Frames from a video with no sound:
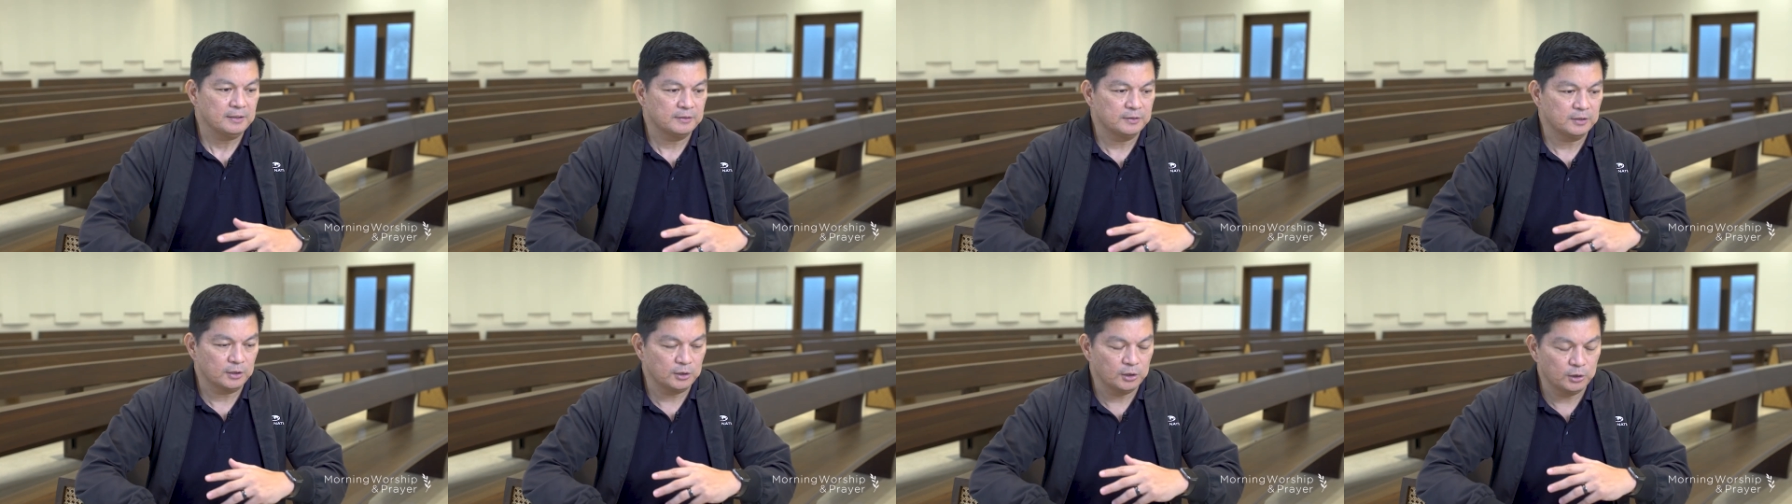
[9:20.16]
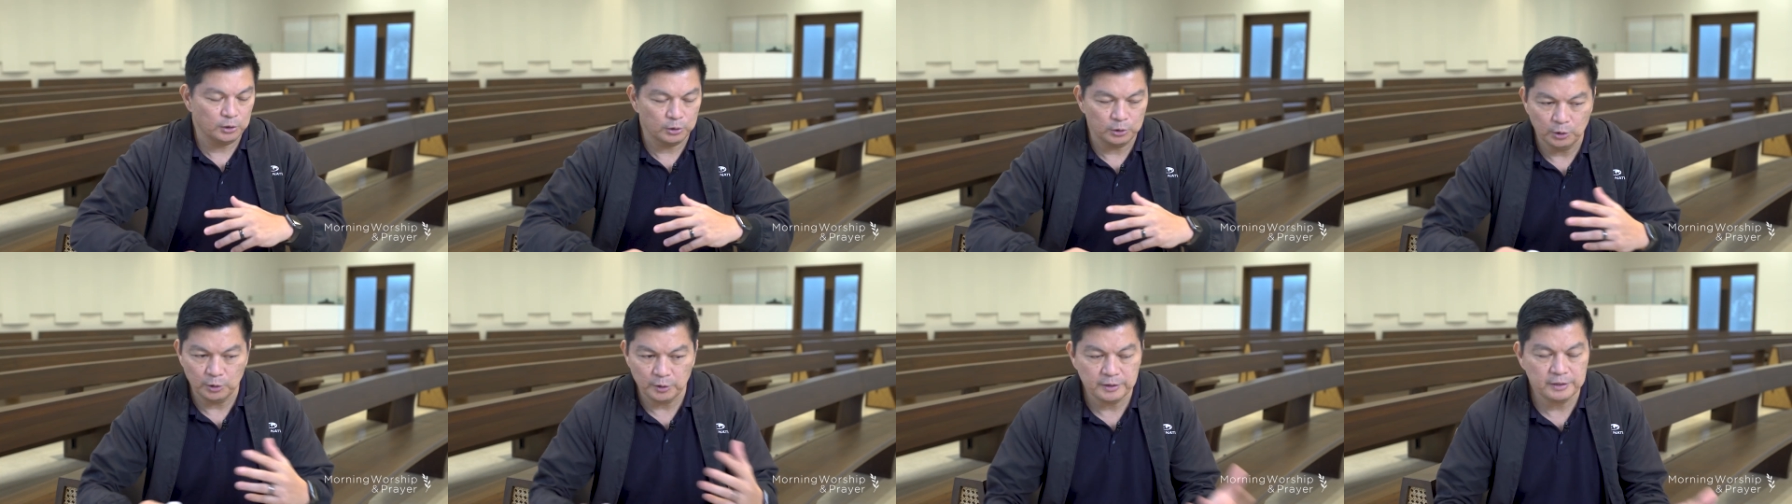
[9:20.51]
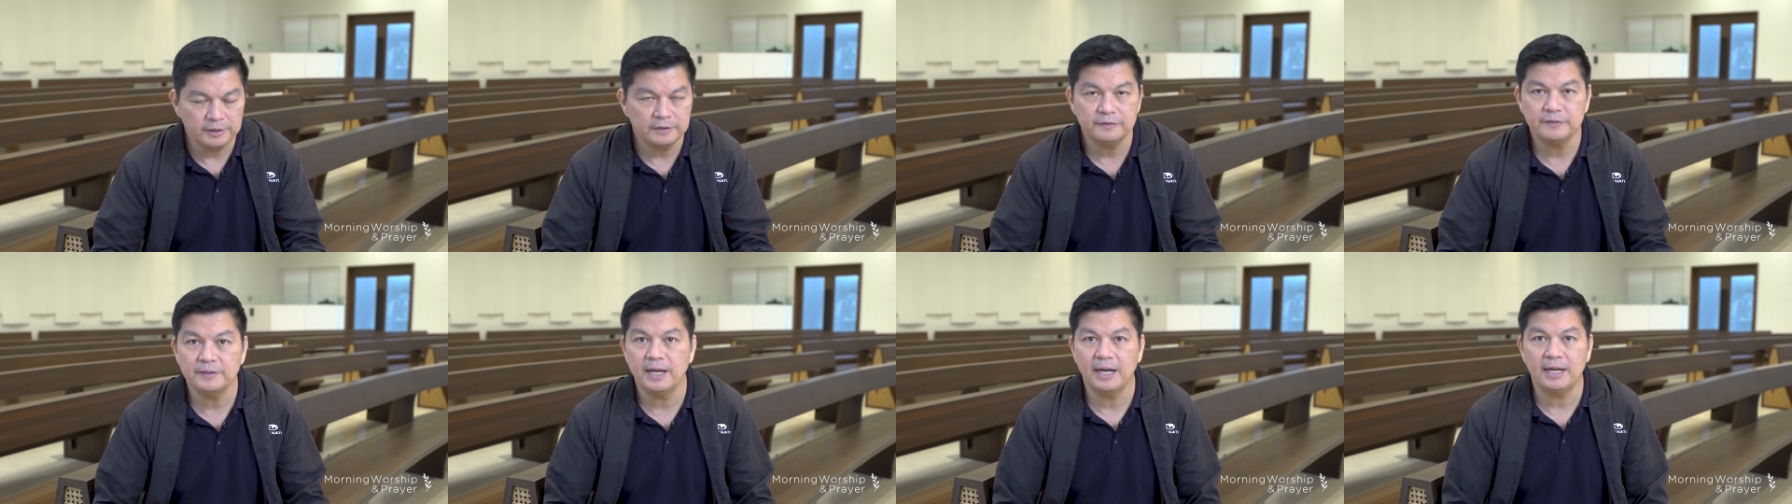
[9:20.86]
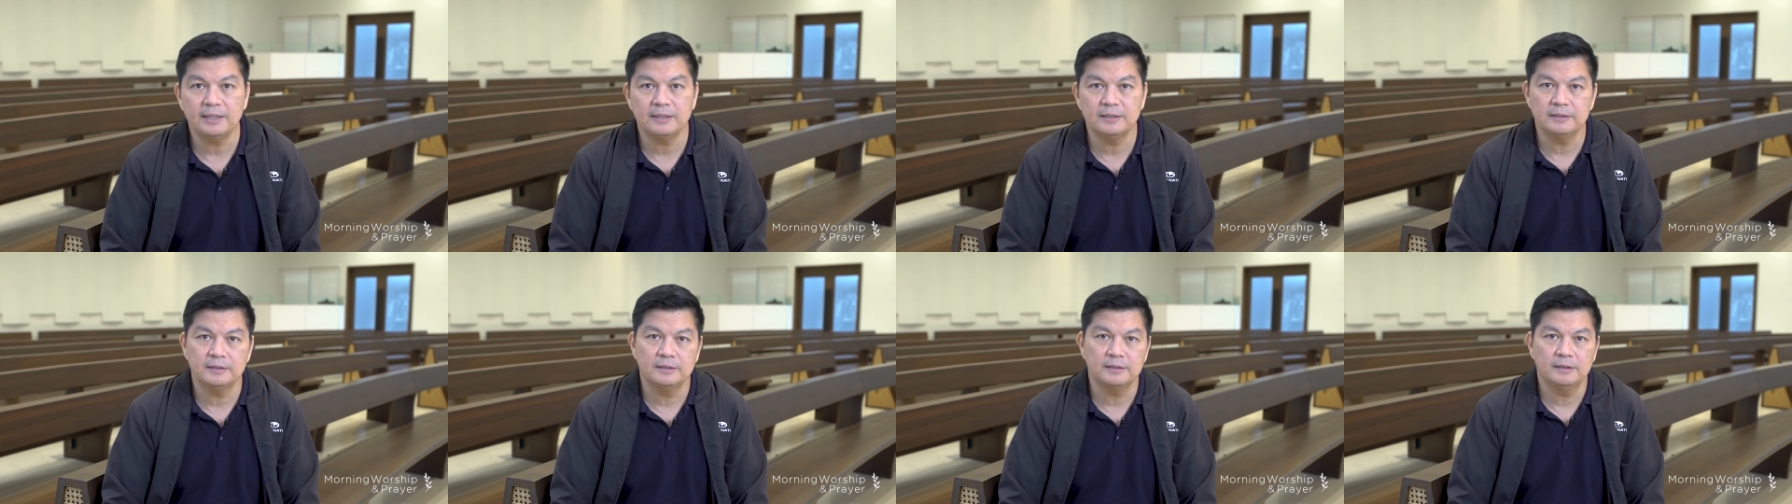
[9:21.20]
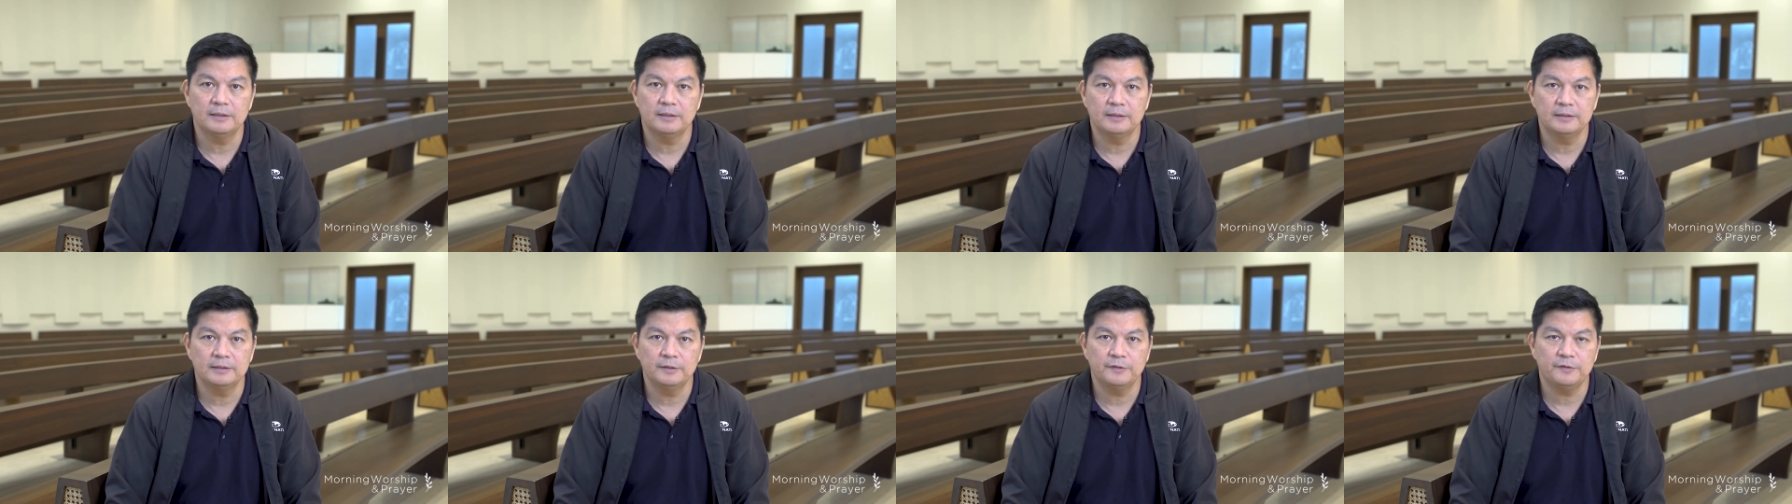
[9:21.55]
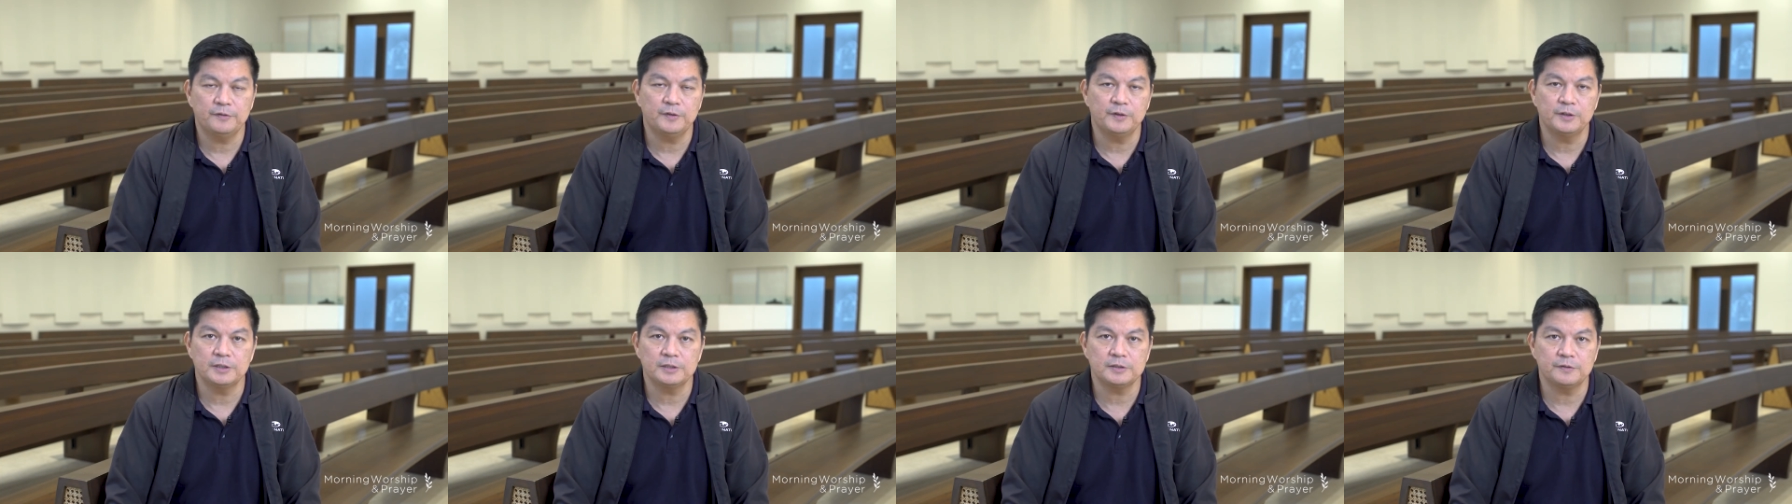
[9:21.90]
the glory of God in the, in the
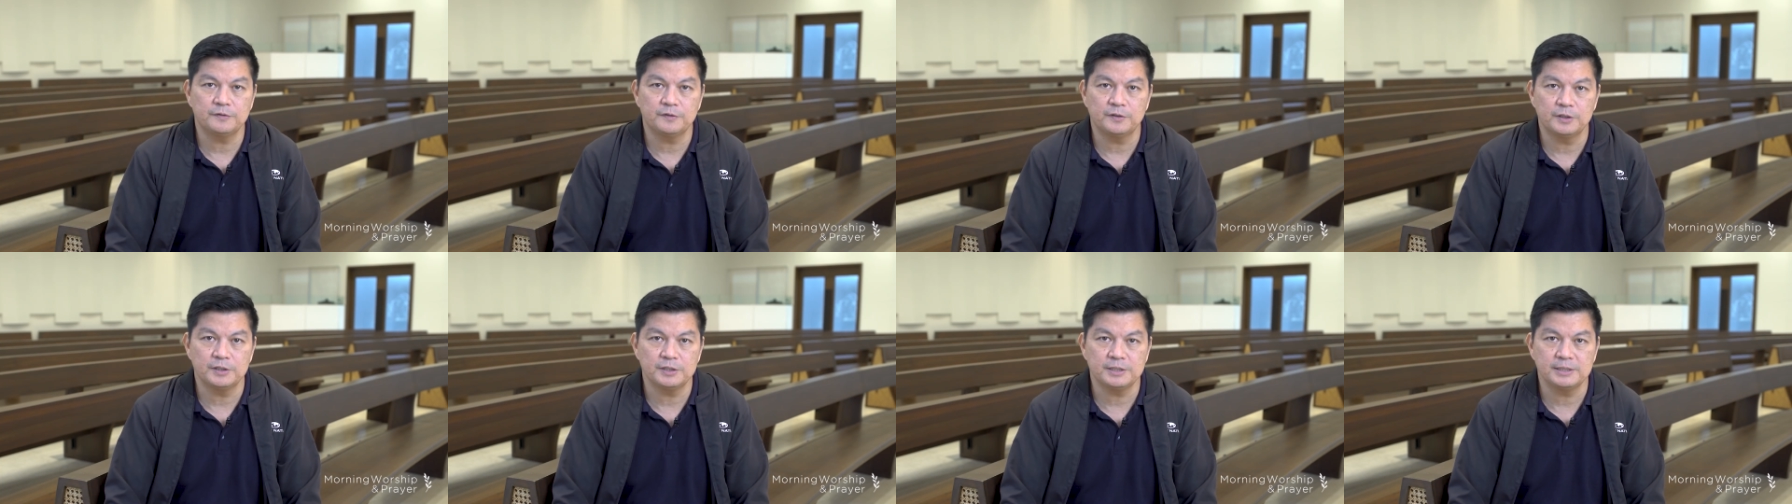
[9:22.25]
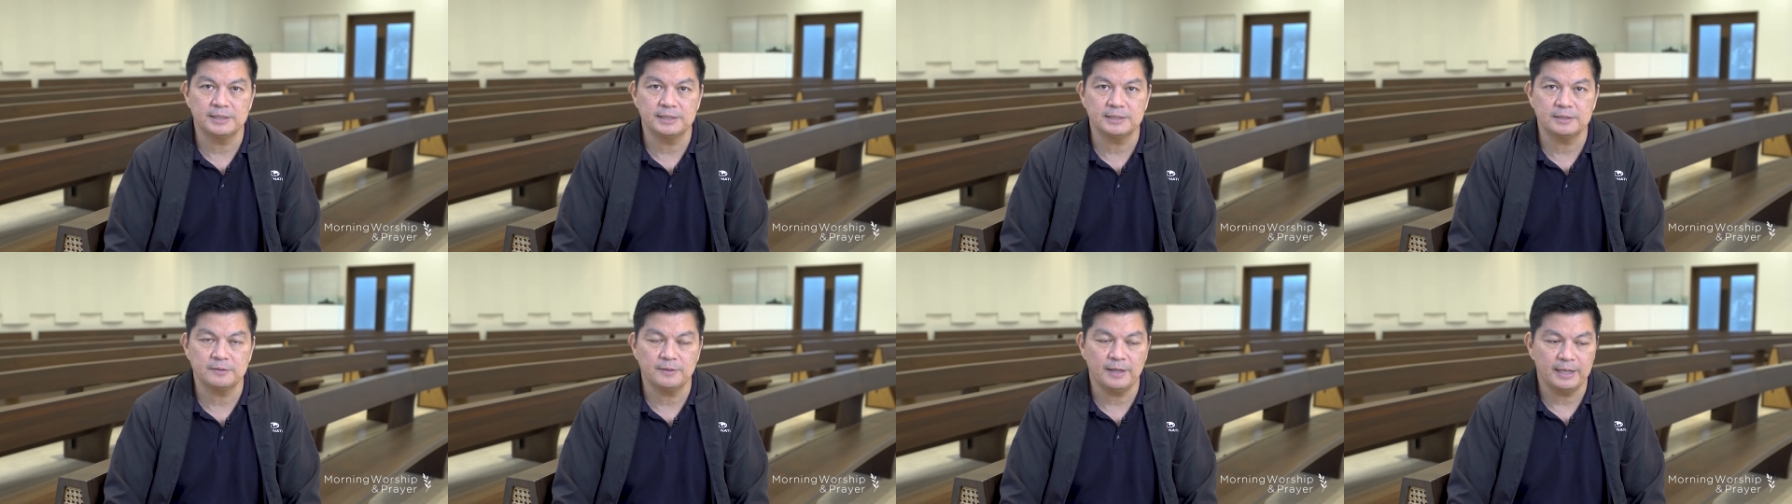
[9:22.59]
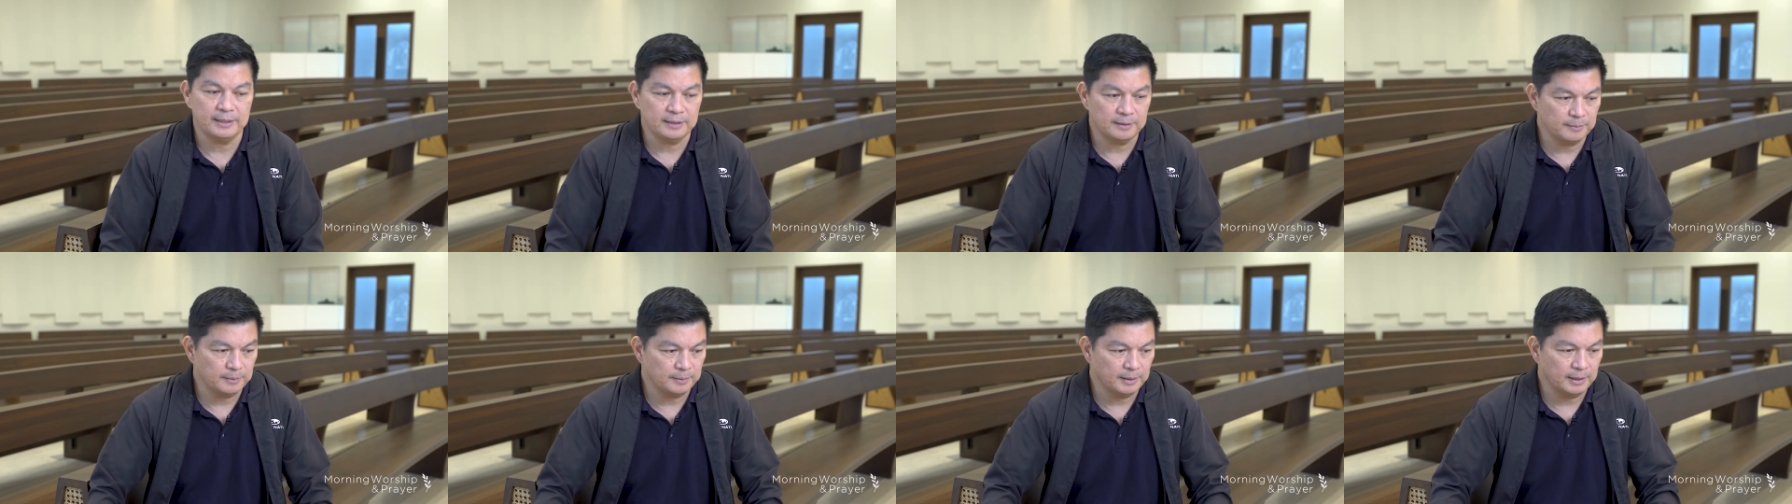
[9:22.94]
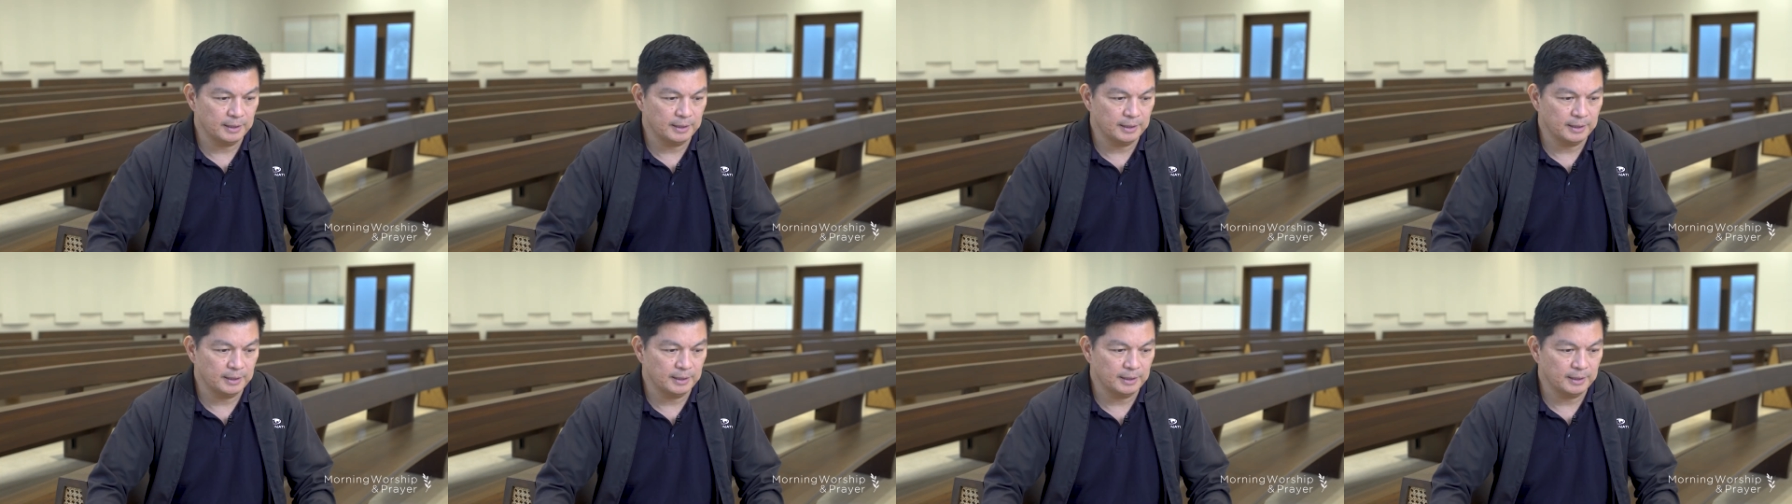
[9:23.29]
first verses, right?